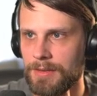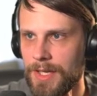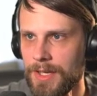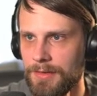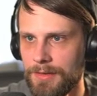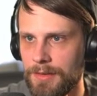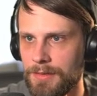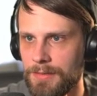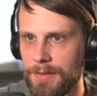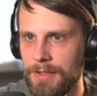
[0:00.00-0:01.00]
guys, so
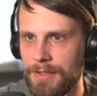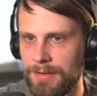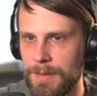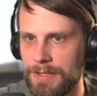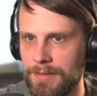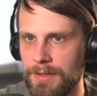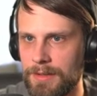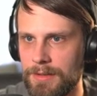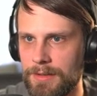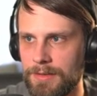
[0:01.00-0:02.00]
fully expecting
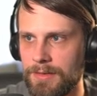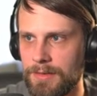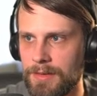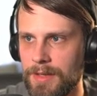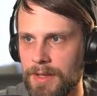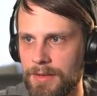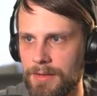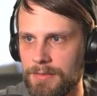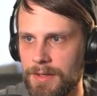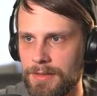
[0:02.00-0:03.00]
that this is not the
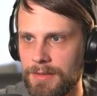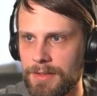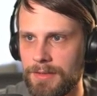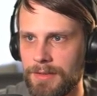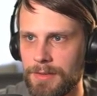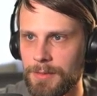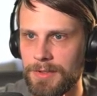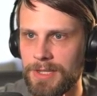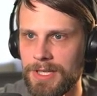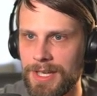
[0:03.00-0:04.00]
final list that we're
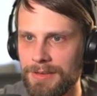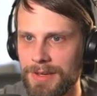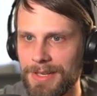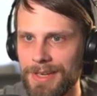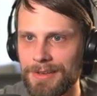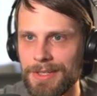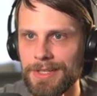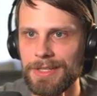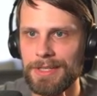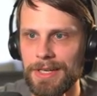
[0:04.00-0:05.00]
looking at right now.
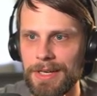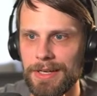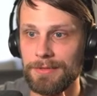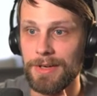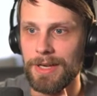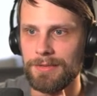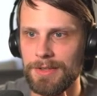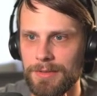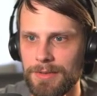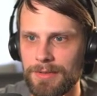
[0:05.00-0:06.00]
For
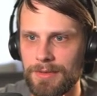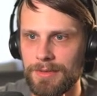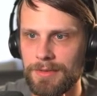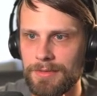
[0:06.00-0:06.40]
obvious reasons.